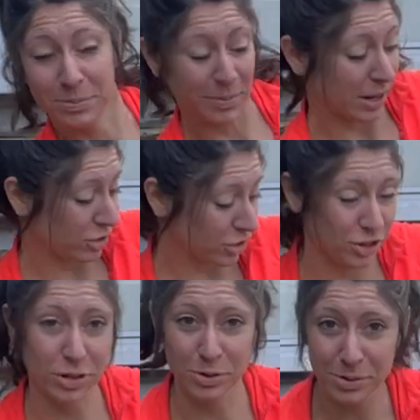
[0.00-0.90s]
my
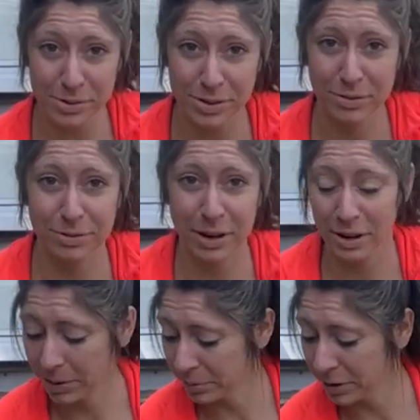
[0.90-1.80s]
shoes
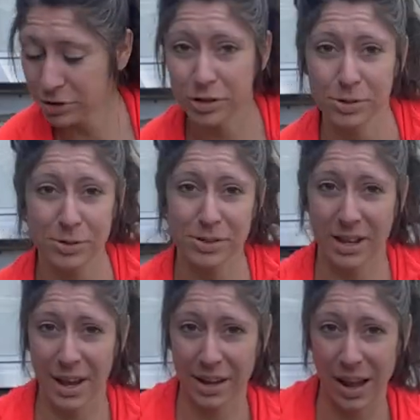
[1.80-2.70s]
from the shoes
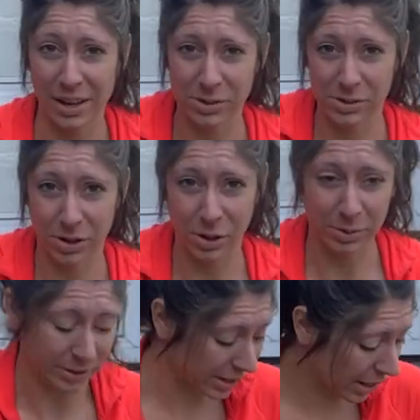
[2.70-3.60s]
that I used to go
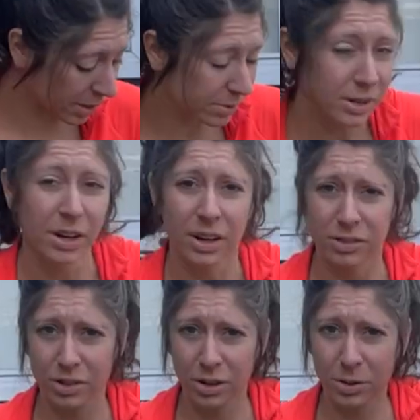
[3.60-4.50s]
in town
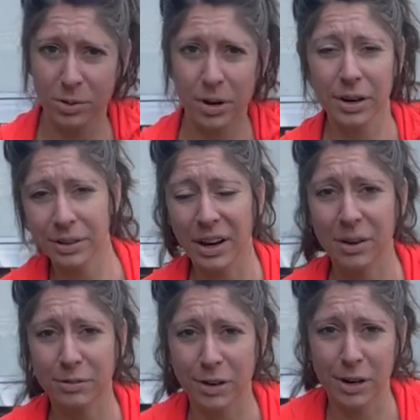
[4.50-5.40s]
to our
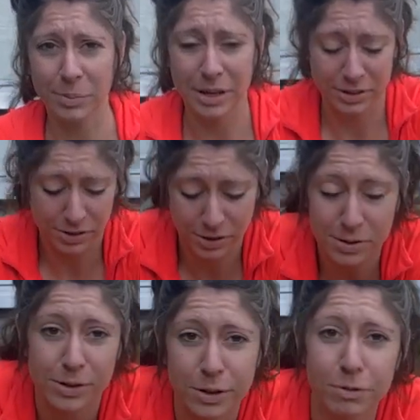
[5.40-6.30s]
now farm
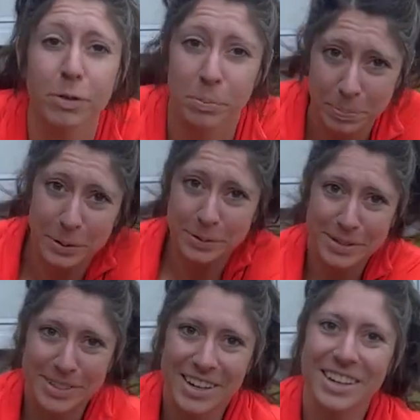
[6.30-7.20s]
exclusive
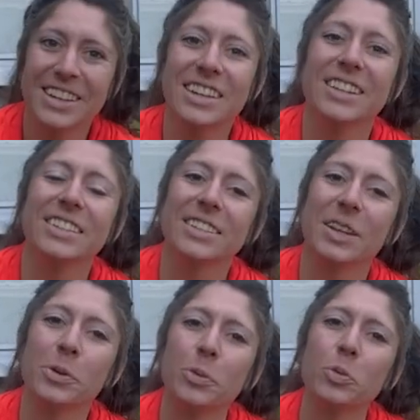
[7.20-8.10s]
boots.
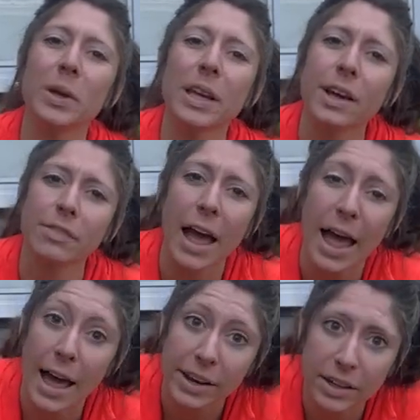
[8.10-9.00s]
So we have
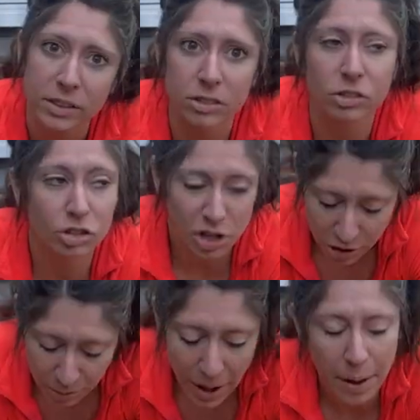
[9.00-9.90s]
had
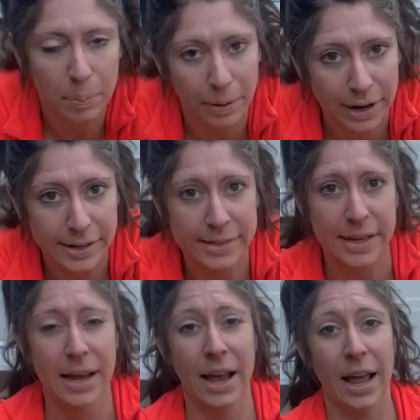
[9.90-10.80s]
2 outbreaks
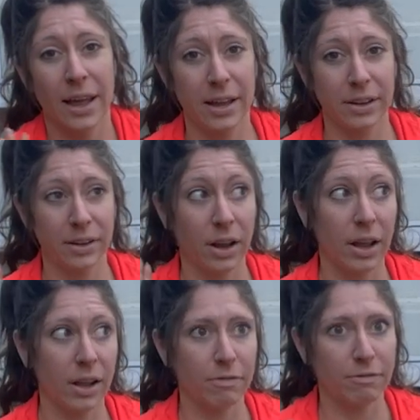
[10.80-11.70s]
in a